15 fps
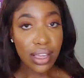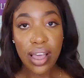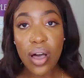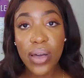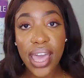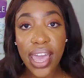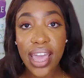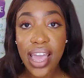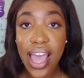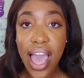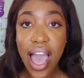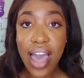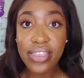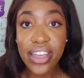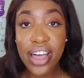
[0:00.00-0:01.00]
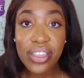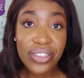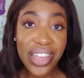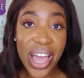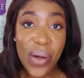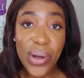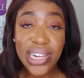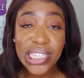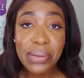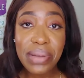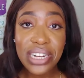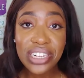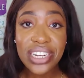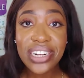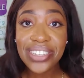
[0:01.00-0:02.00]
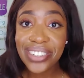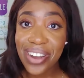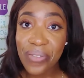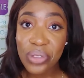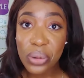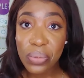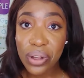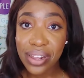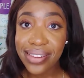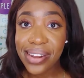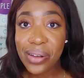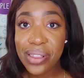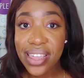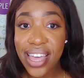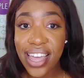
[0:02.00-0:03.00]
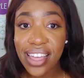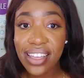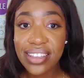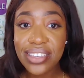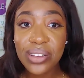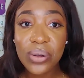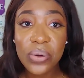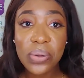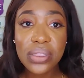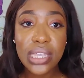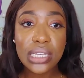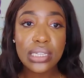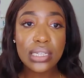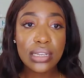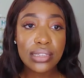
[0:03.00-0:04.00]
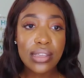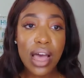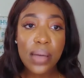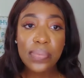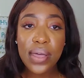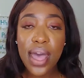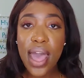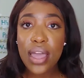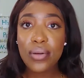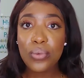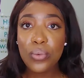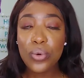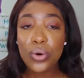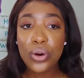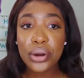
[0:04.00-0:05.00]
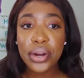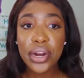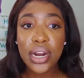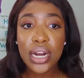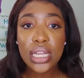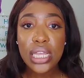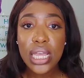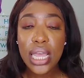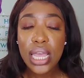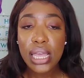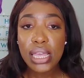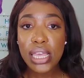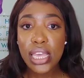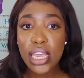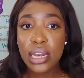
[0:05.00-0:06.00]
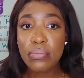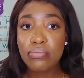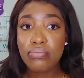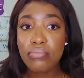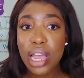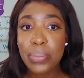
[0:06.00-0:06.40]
Okay, the other thing I wanted to mention is comfortable clothing. So this is a top that I wore in my